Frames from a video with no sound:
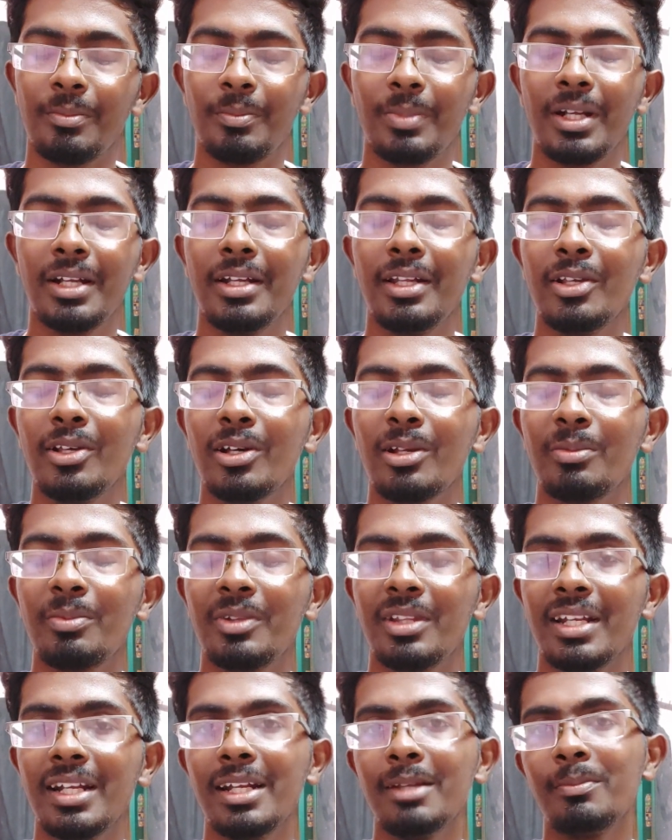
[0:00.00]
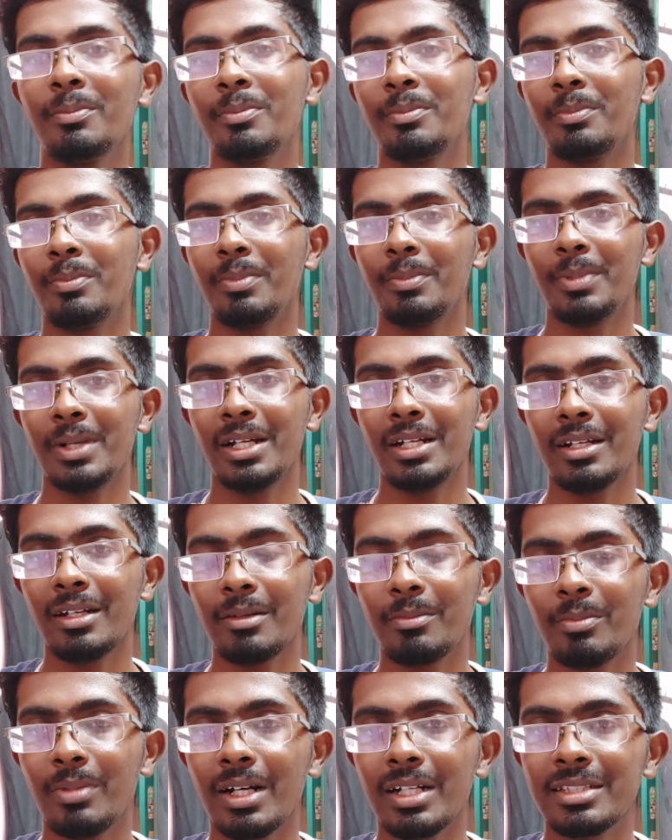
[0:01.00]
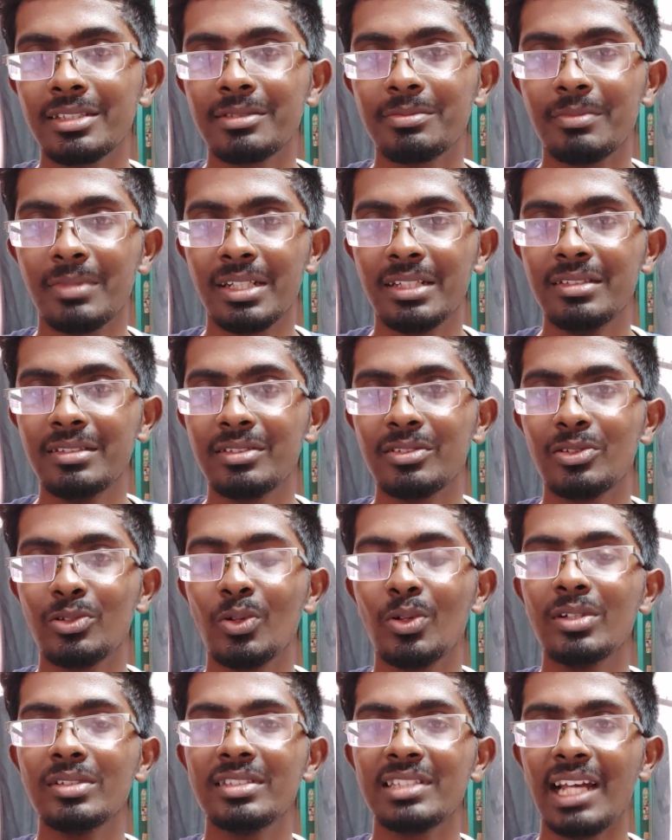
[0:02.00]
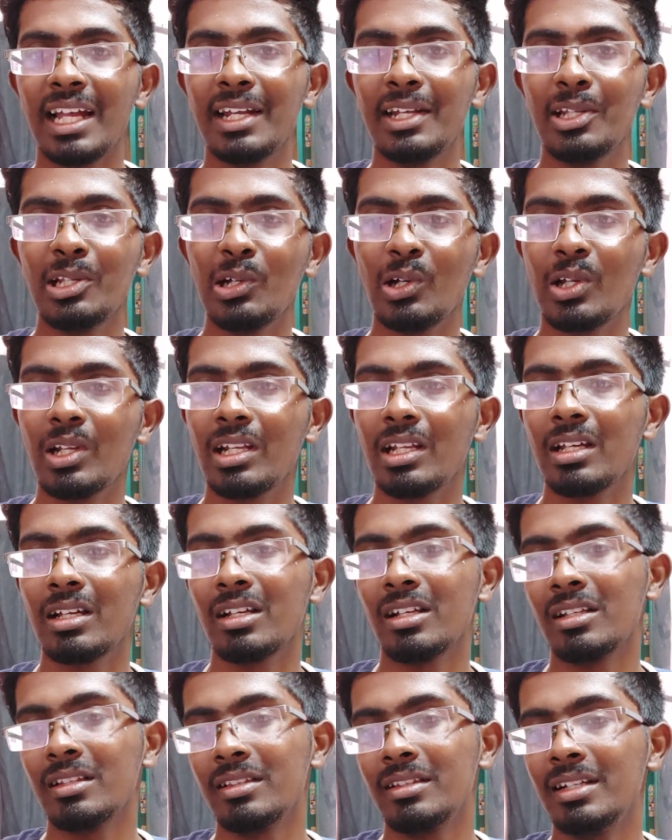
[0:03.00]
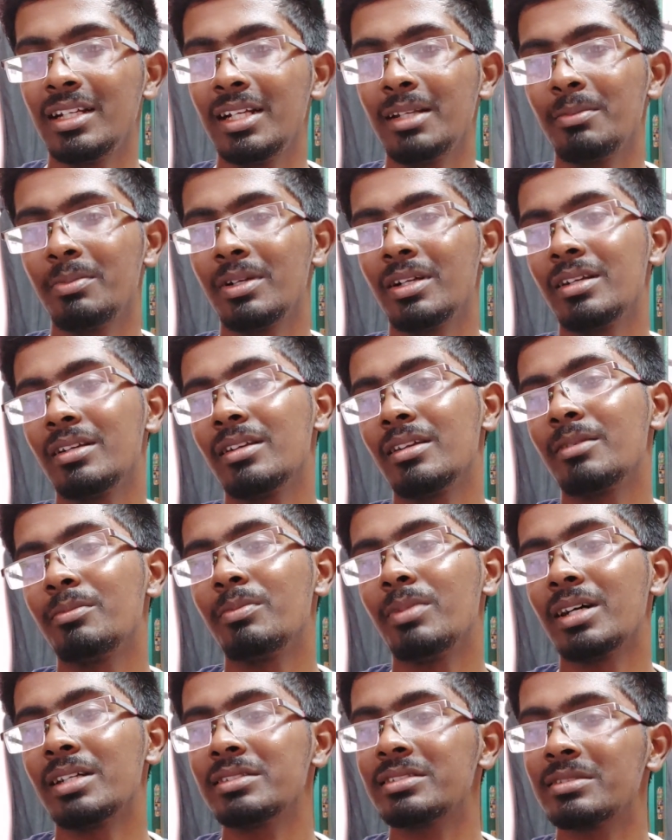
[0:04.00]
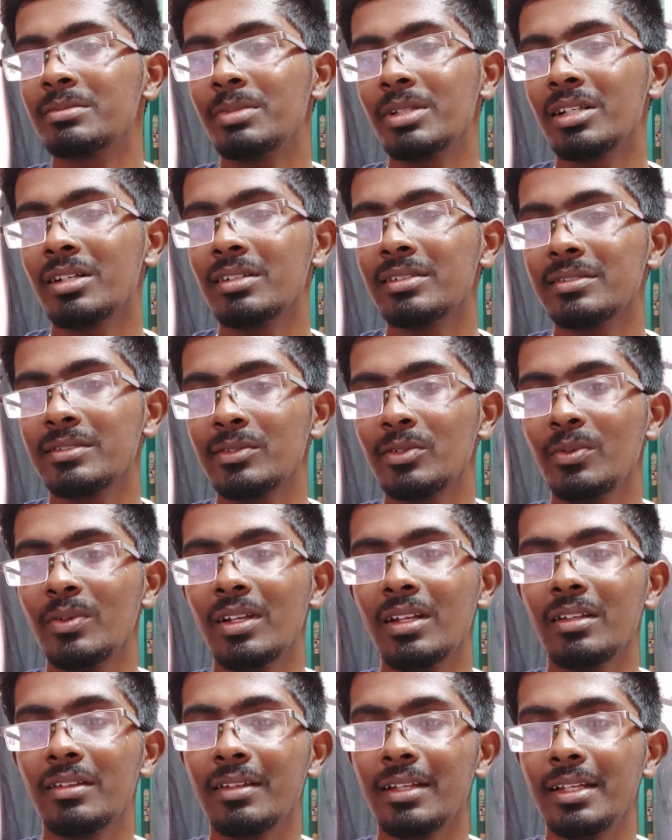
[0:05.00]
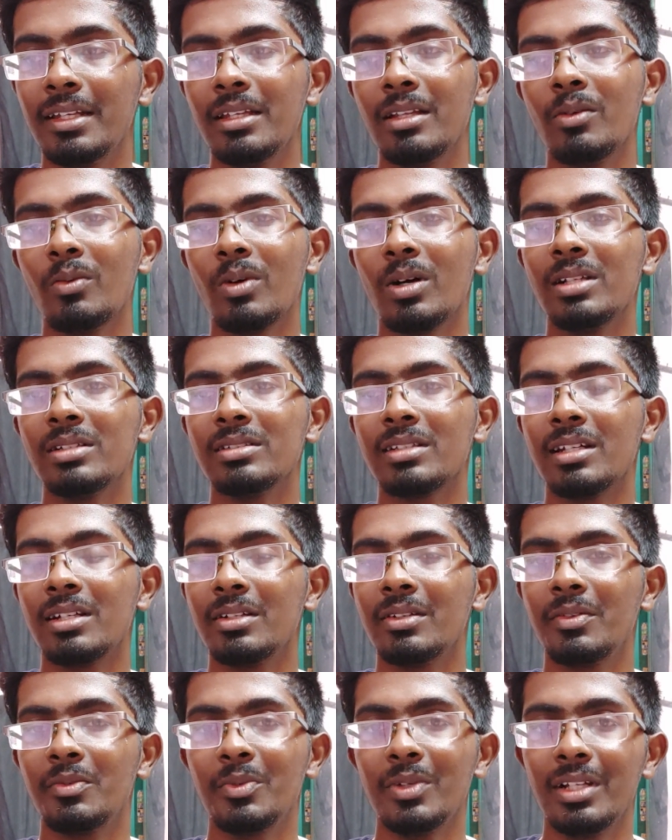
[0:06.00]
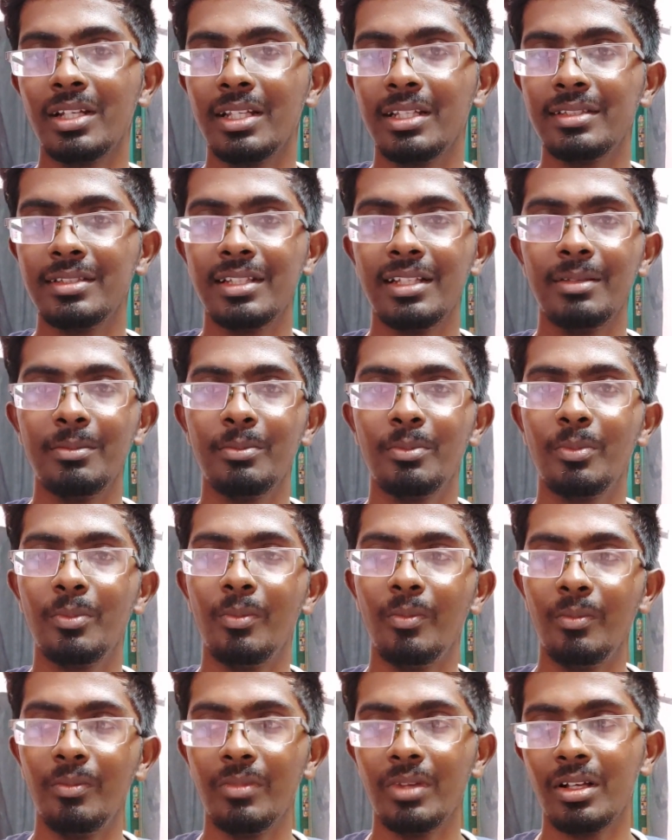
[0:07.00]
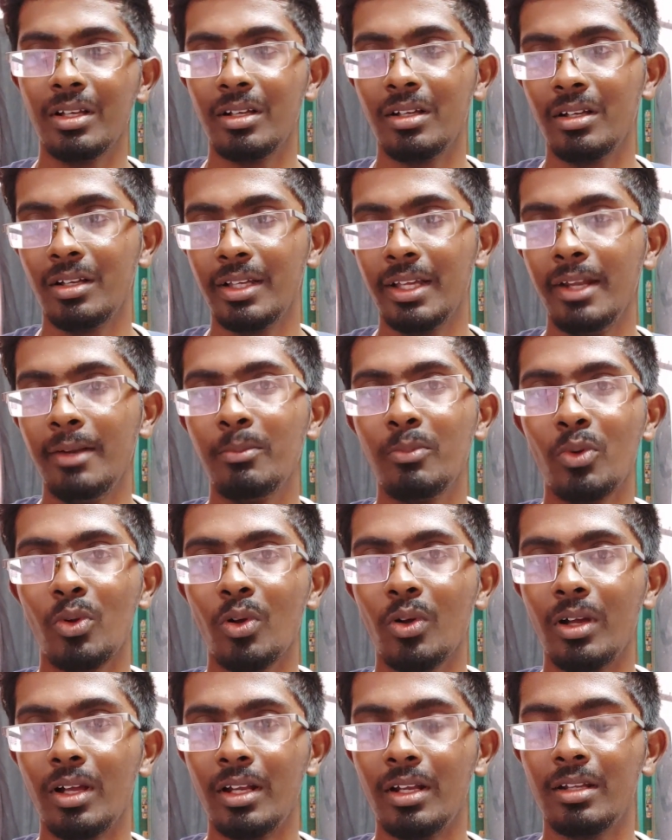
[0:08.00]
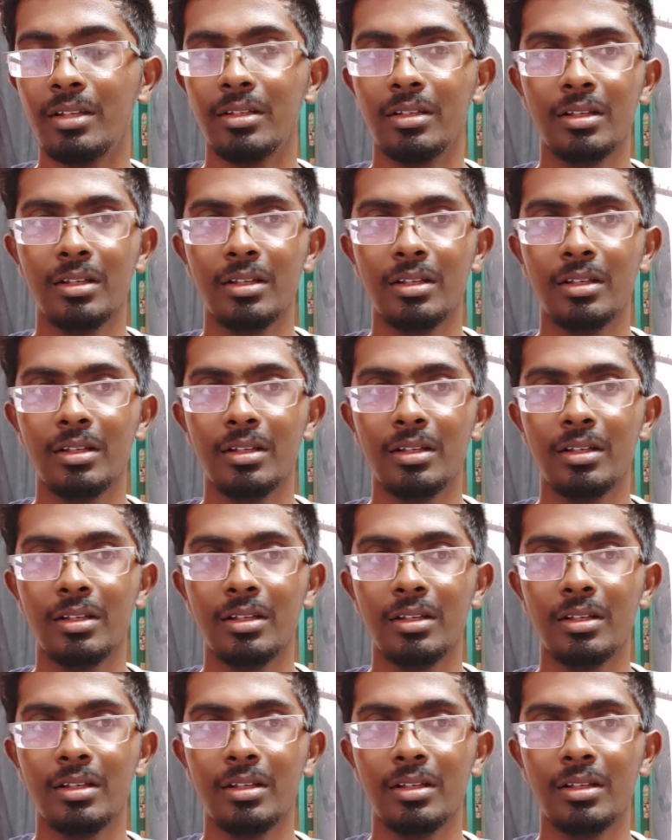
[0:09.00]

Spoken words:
printing or 3D printed parts, means don't sand your 3D printed parts, because you will thin the walls and it will easily get broken.